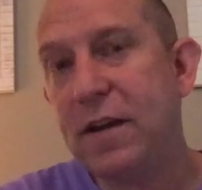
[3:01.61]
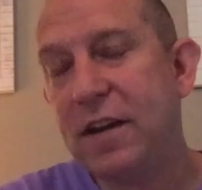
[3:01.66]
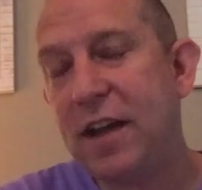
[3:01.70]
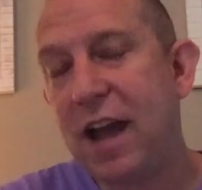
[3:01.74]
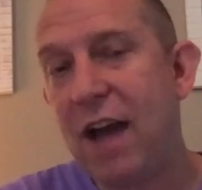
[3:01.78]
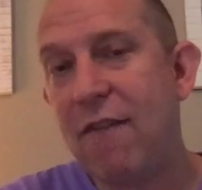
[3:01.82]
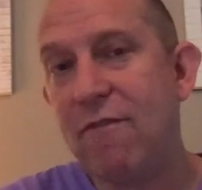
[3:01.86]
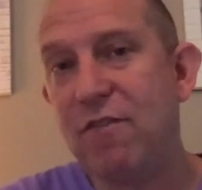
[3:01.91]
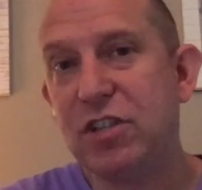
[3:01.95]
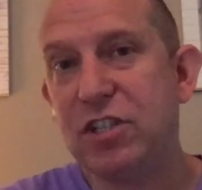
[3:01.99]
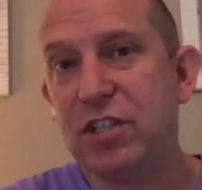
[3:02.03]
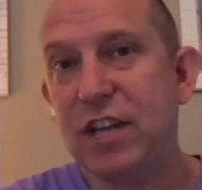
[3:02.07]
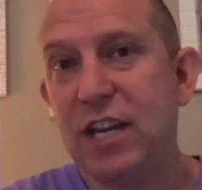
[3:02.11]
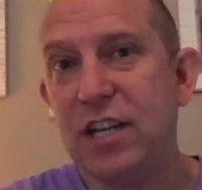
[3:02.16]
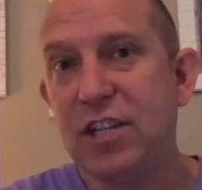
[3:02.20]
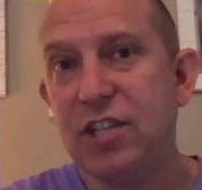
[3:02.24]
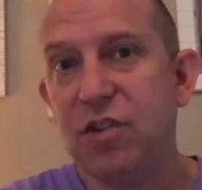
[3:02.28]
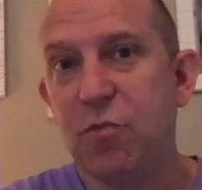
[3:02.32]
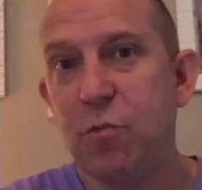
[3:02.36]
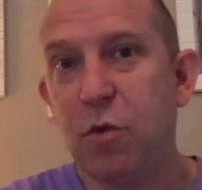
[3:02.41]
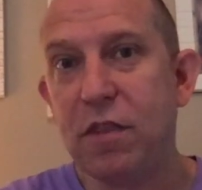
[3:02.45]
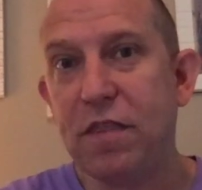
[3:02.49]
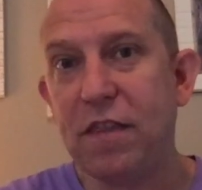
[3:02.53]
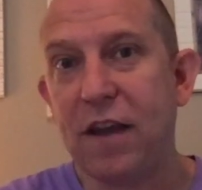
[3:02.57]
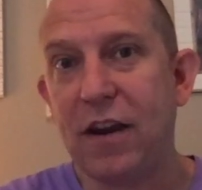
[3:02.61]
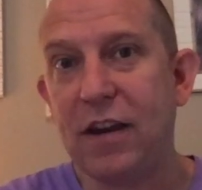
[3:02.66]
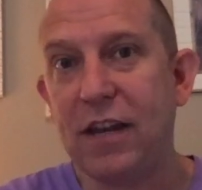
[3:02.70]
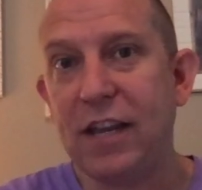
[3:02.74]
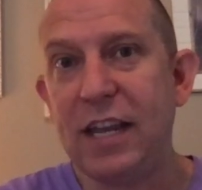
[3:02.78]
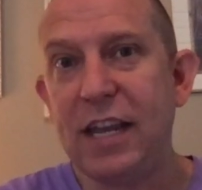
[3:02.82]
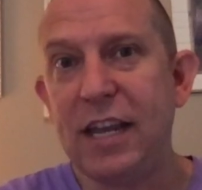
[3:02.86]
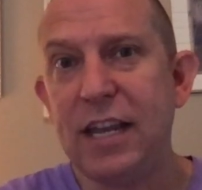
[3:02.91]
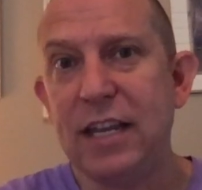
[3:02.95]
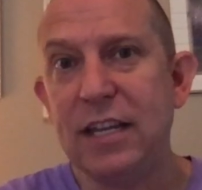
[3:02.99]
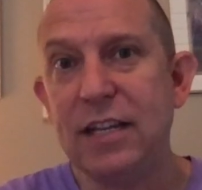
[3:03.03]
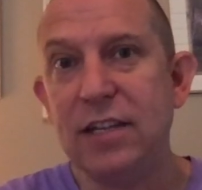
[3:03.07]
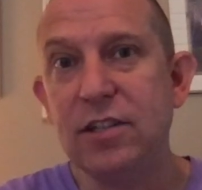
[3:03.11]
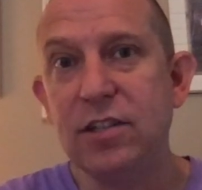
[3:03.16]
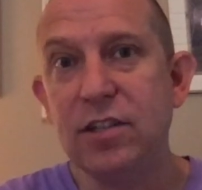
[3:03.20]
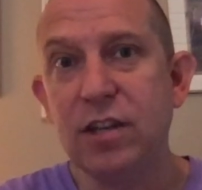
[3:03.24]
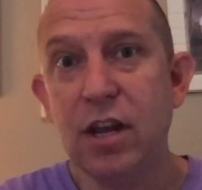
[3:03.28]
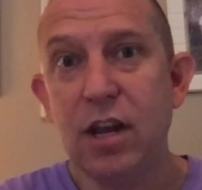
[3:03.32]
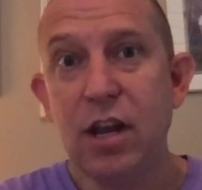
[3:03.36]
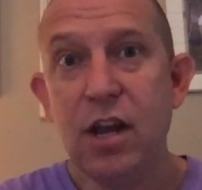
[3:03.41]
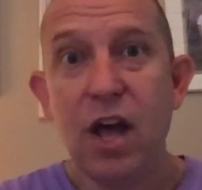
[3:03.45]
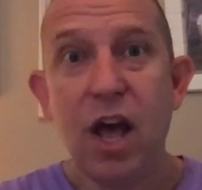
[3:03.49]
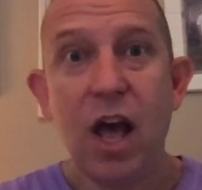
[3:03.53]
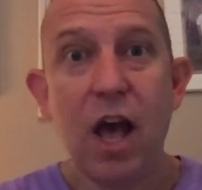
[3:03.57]
conversation with our kids
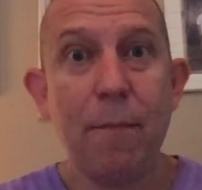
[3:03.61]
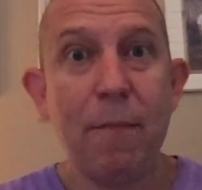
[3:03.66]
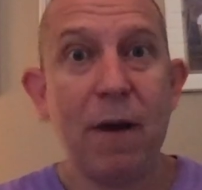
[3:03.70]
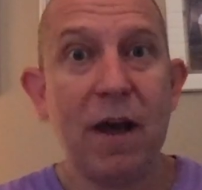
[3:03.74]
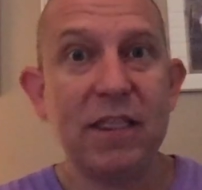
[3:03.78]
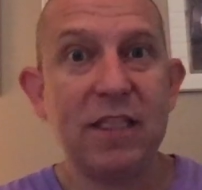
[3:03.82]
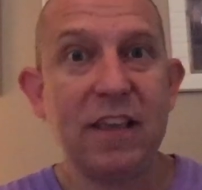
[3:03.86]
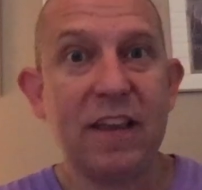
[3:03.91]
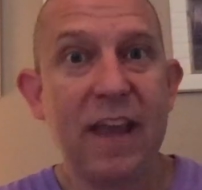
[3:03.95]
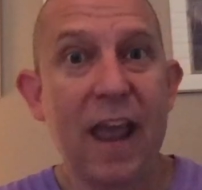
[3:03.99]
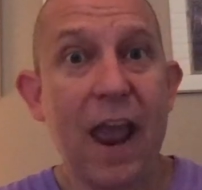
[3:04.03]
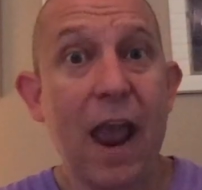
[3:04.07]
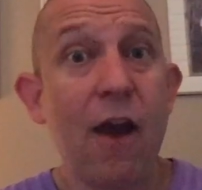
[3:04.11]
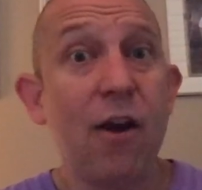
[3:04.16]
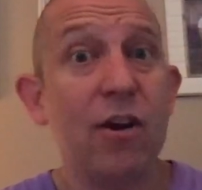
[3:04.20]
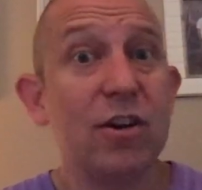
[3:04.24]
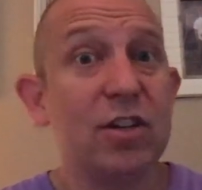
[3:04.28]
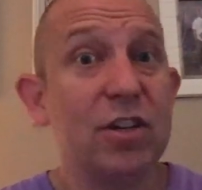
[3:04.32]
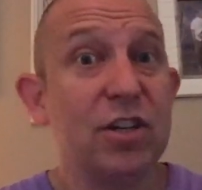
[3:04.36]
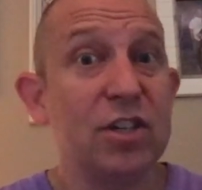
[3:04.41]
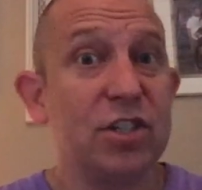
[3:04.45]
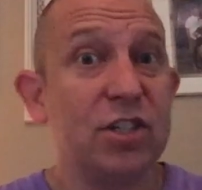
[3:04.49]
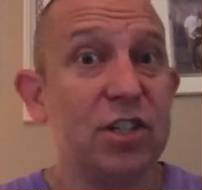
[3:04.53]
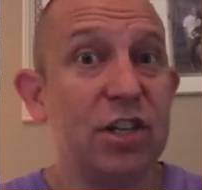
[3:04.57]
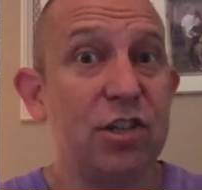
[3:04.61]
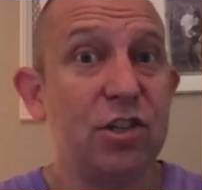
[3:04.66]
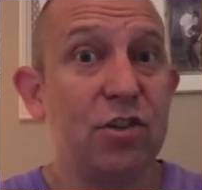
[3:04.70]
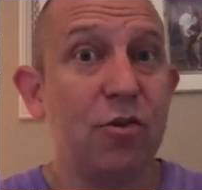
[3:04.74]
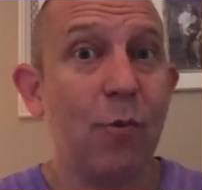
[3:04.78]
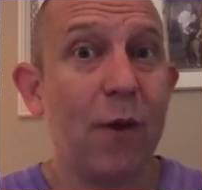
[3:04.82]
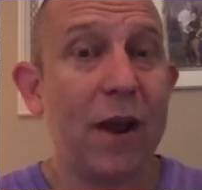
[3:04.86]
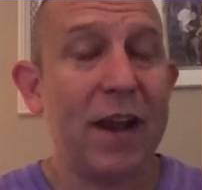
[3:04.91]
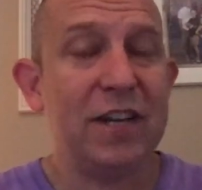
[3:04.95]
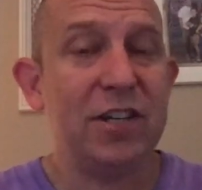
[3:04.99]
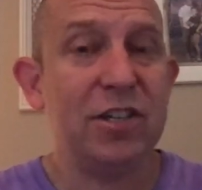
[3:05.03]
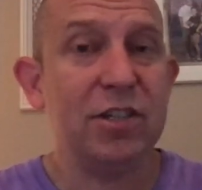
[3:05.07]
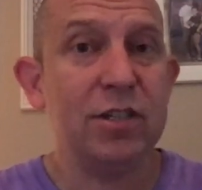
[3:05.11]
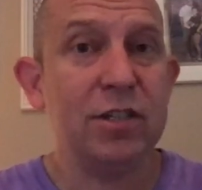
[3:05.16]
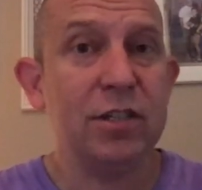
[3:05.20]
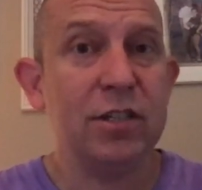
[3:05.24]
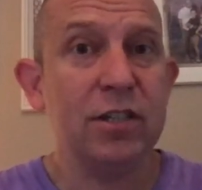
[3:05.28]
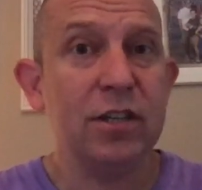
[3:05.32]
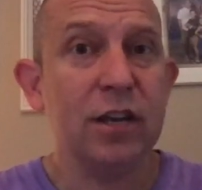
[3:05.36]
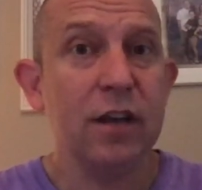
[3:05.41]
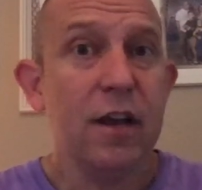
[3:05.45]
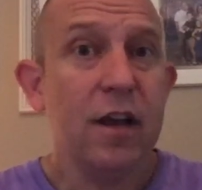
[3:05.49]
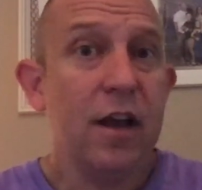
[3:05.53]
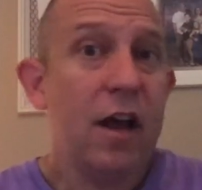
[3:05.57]
about the characters,
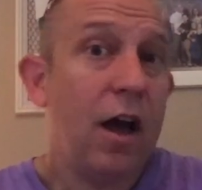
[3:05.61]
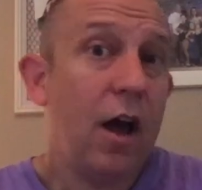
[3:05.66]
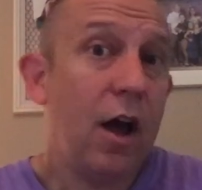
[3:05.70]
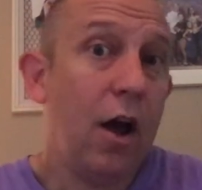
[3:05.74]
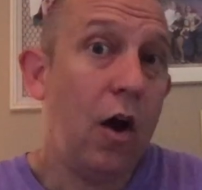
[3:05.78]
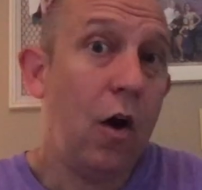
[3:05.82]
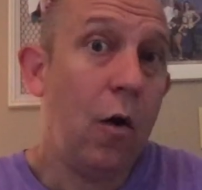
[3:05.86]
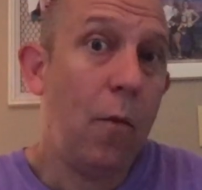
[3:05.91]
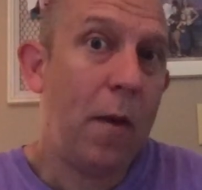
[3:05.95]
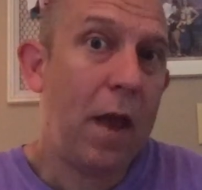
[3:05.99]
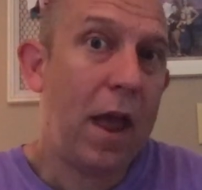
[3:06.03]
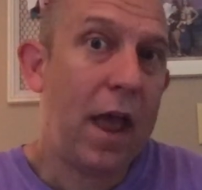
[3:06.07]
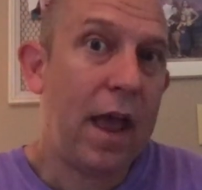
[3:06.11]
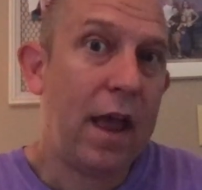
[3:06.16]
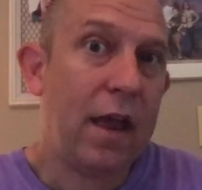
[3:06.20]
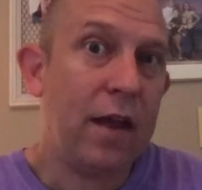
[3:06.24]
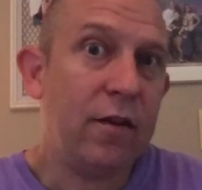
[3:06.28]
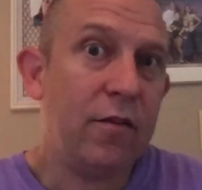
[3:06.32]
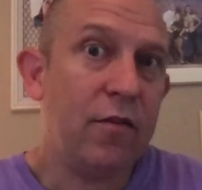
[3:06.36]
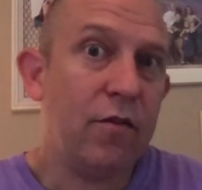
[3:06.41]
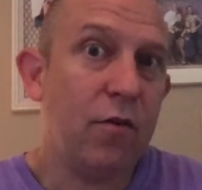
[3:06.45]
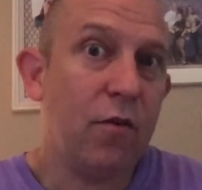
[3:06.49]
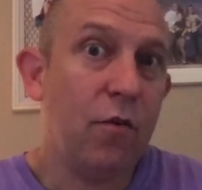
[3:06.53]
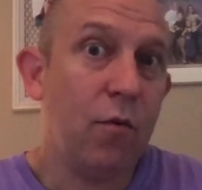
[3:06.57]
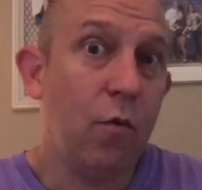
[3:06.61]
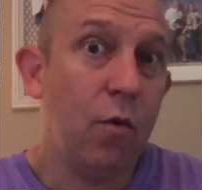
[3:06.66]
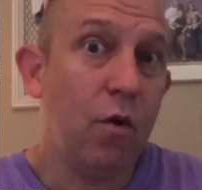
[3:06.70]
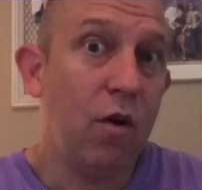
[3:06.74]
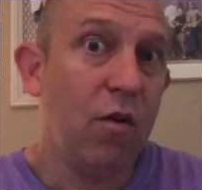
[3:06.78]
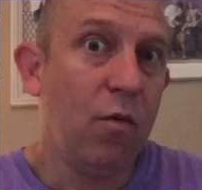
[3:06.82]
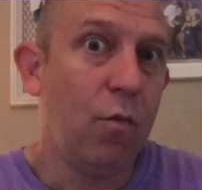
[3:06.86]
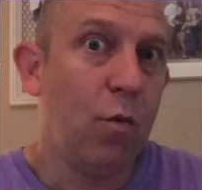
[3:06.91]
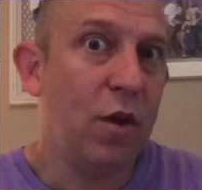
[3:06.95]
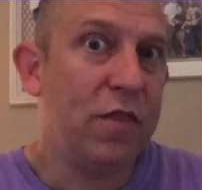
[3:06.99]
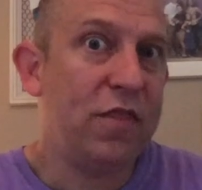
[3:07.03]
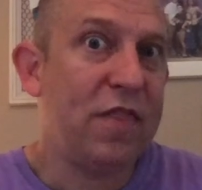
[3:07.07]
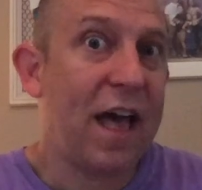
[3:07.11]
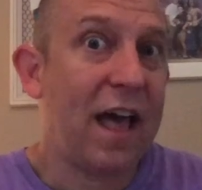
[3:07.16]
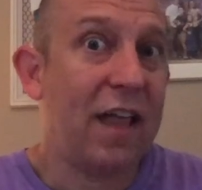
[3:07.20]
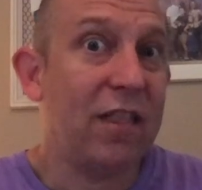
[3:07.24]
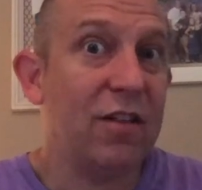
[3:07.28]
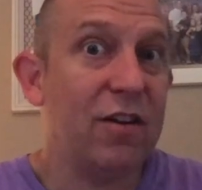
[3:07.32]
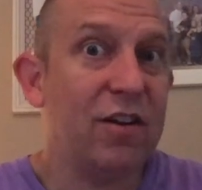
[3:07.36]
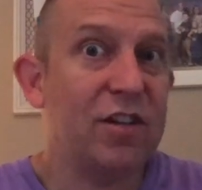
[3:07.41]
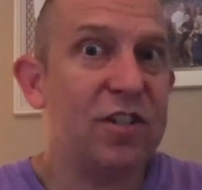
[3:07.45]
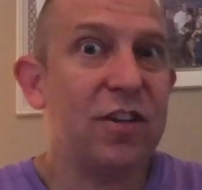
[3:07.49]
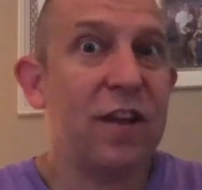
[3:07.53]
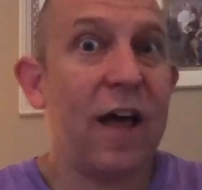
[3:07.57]
situations, and what that
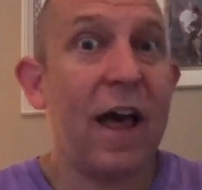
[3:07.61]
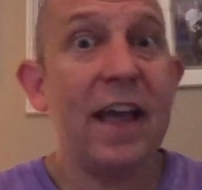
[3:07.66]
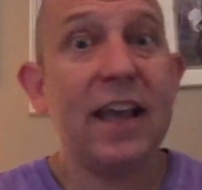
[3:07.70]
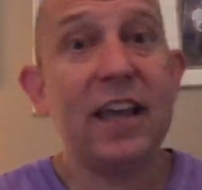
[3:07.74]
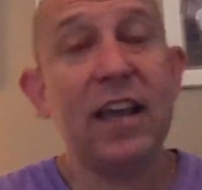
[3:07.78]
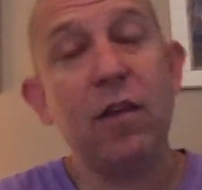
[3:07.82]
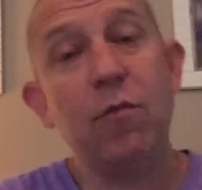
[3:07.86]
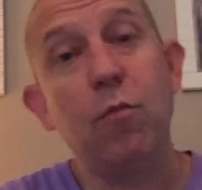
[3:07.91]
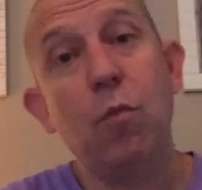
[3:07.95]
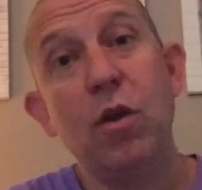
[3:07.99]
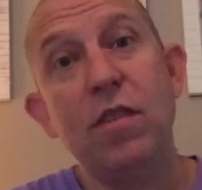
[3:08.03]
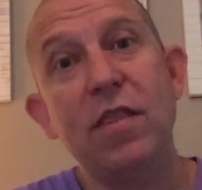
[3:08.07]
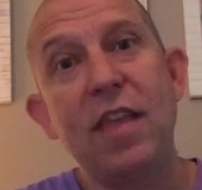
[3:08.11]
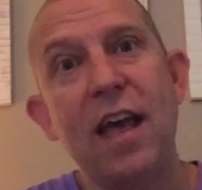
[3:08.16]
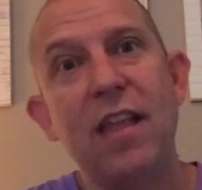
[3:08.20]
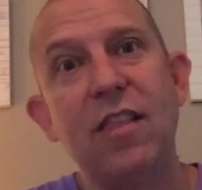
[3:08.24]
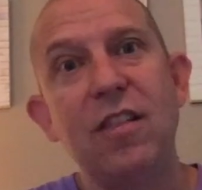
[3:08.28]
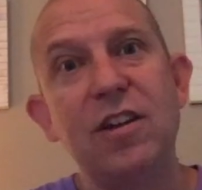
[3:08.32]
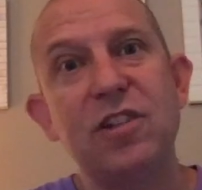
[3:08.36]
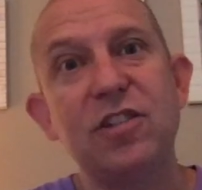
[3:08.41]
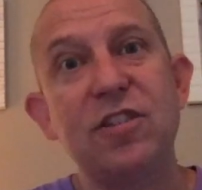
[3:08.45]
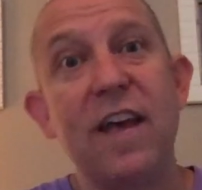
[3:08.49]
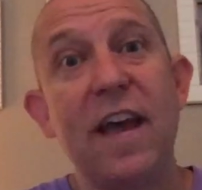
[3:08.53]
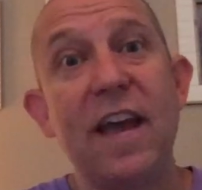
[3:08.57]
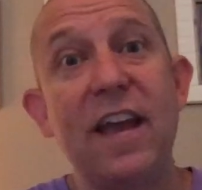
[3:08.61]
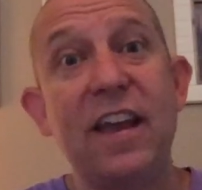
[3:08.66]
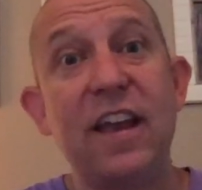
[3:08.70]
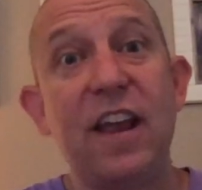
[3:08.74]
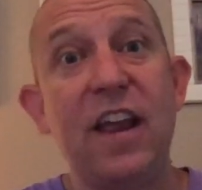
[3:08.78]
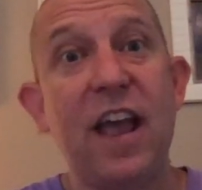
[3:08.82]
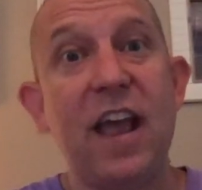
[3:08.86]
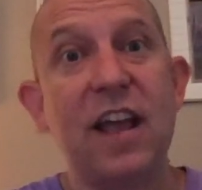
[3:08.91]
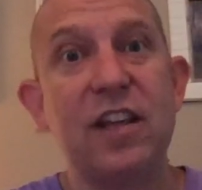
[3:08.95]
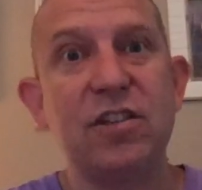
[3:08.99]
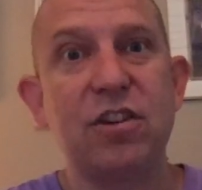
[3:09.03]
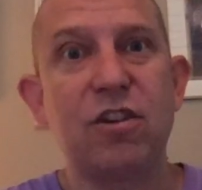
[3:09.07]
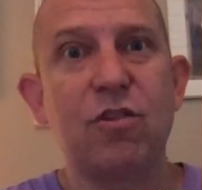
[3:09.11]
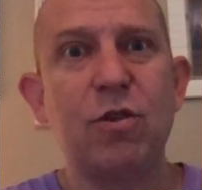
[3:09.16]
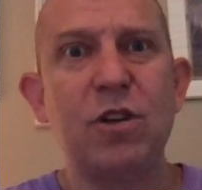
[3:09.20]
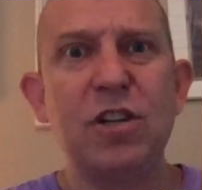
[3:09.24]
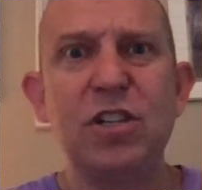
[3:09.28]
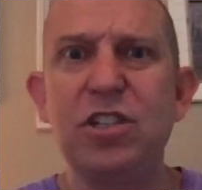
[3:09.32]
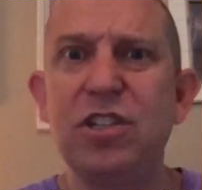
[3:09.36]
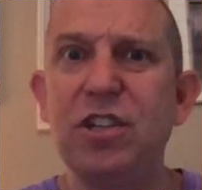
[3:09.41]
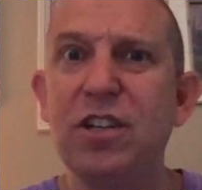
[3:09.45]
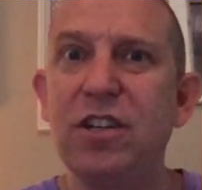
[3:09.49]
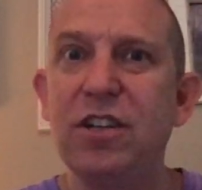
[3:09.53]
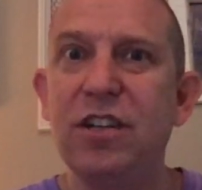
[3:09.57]
looks like, and what that looks like as a
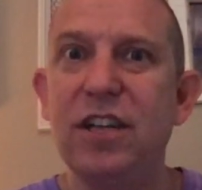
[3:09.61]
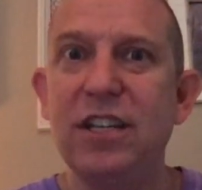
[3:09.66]
Christian.